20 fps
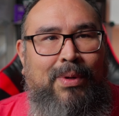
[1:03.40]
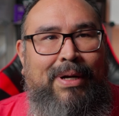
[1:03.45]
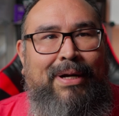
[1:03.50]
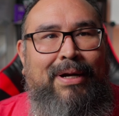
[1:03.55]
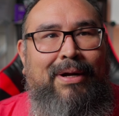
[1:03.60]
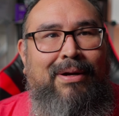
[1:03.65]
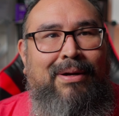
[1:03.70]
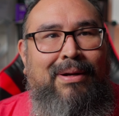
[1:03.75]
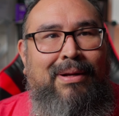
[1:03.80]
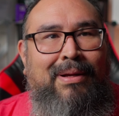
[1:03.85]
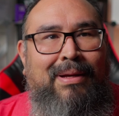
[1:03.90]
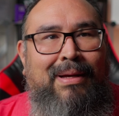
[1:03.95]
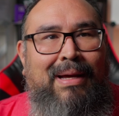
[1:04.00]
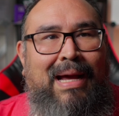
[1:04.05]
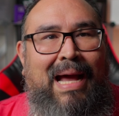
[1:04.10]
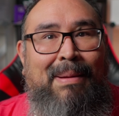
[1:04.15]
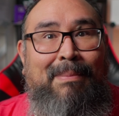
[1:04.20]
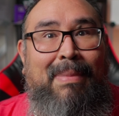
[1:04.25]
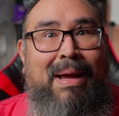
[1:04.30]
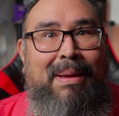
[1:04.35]
where
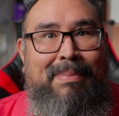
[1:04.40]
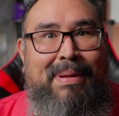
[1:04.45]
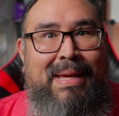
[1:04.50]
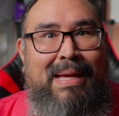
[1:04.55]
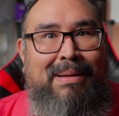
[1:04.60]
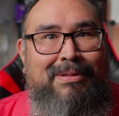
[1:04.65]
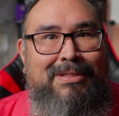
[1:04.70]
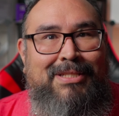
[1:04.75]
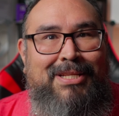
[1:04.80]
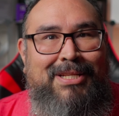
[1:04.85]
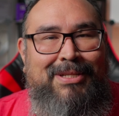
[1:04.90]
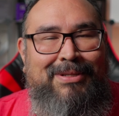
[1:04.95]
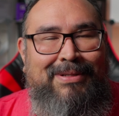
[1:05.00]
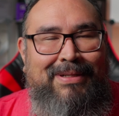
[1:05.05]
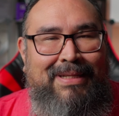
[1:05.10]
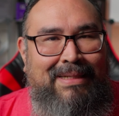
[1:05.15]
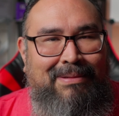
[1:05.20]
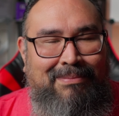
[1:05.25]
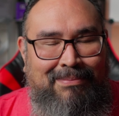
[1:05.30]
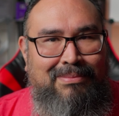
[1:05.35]
I might be able to do
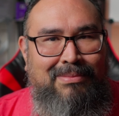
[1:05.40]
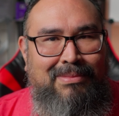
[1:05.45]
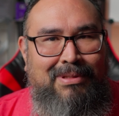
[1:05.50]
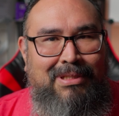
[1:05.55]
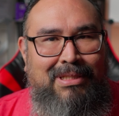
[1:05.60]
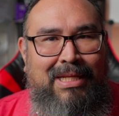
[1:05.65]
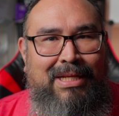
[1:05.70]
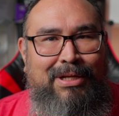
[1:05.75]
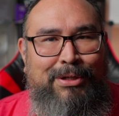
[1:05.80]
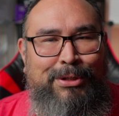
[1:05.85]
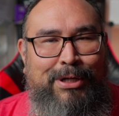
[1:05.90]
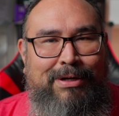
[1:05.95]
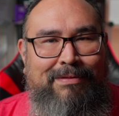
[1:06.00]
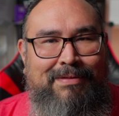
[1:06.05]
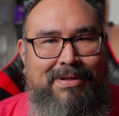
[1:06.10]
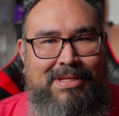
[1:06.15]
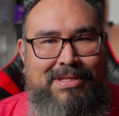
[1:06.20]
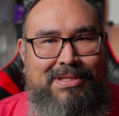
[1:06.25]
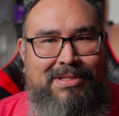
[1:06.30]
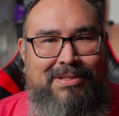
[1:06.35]
it. A little
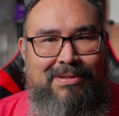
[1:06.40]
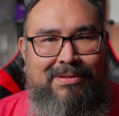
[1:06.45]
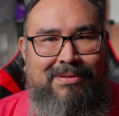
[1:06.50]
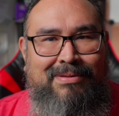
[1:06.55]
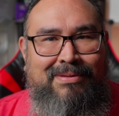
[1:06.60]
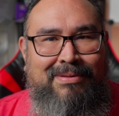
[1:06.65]
nervous,